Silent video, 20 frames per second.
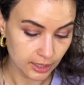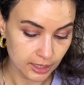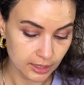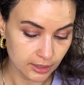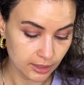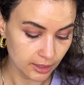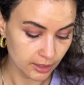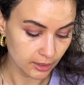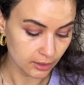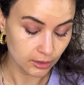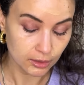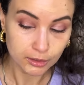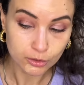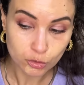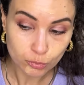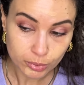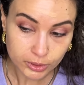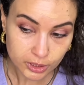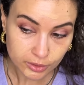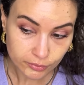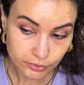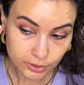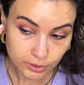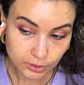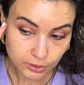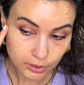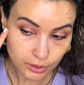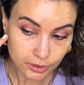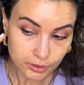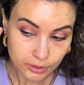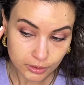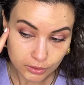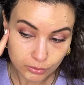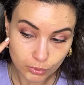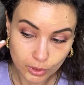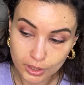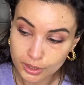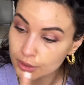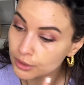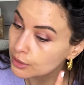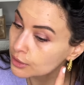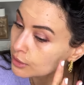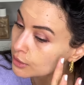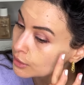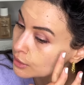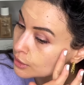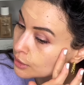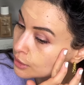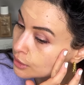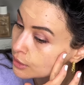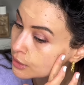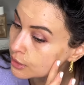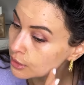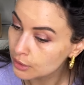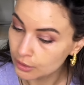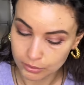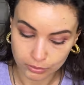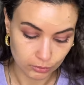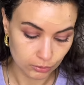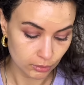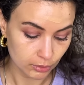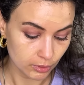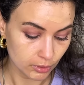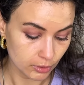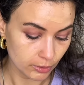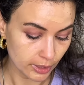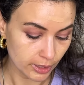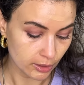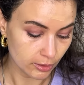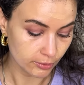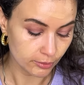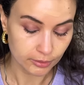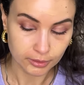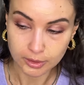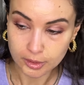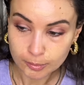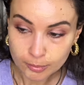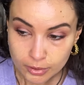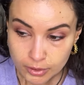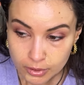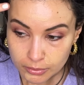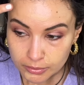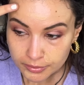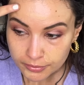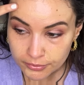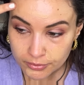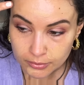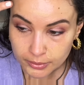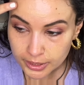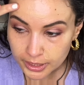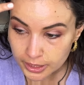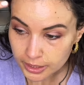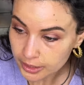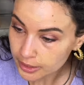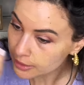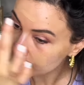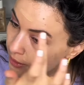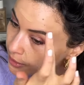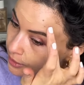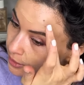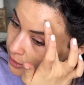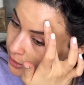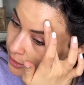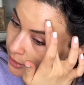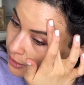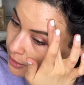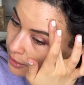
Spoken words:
And then a little bit of the darker one will go on the periphery here.